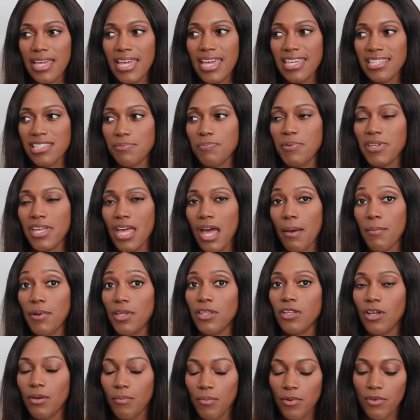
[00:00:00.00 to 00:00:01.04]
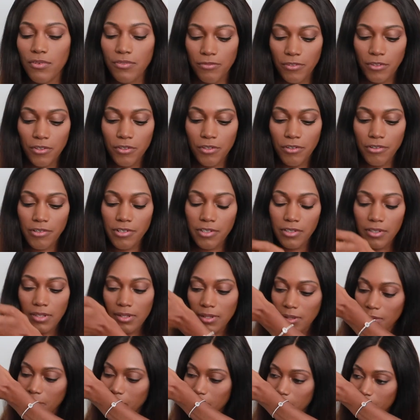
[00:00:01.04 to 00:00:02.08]
It's become a lot more
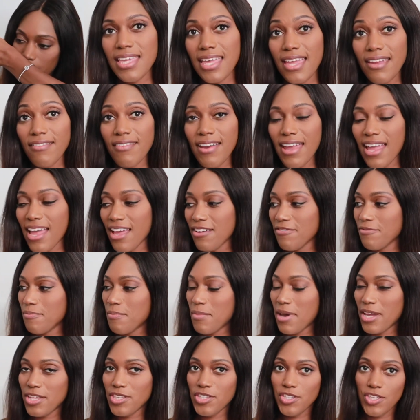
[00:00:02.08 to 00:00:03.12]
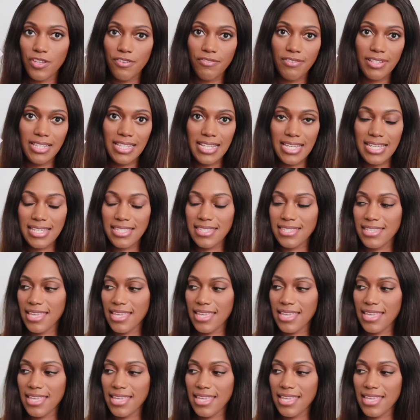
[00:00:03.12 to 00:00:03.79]
floral. So here I have my new release